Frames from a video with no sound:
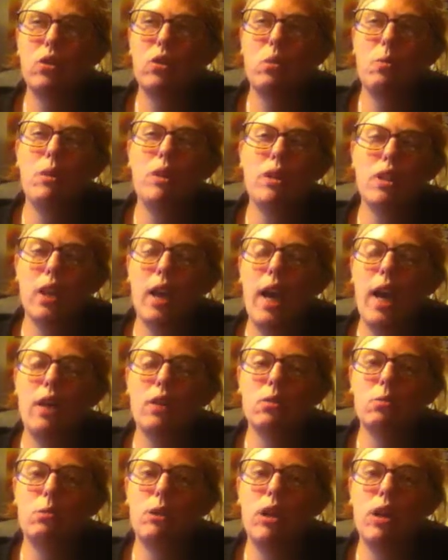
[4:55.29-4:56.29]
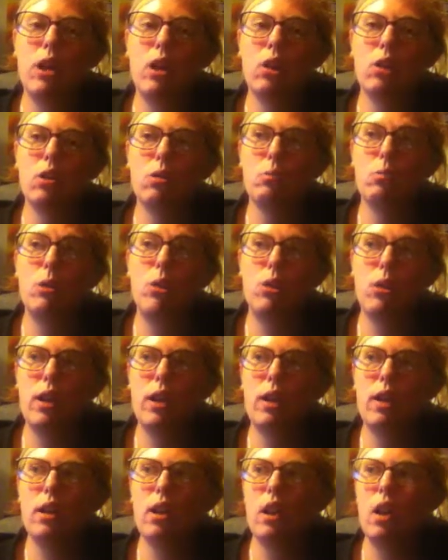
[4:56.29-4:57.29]
so much gas money on
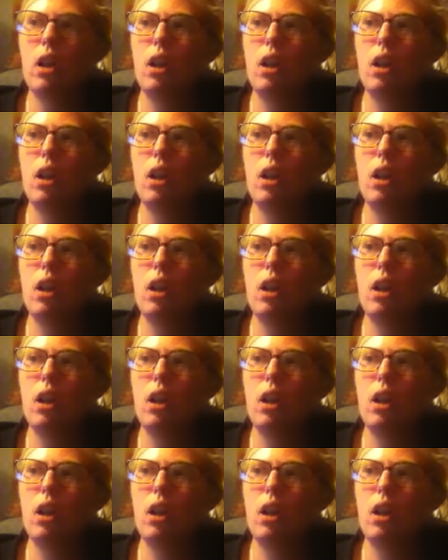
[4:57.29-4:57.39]
commuting.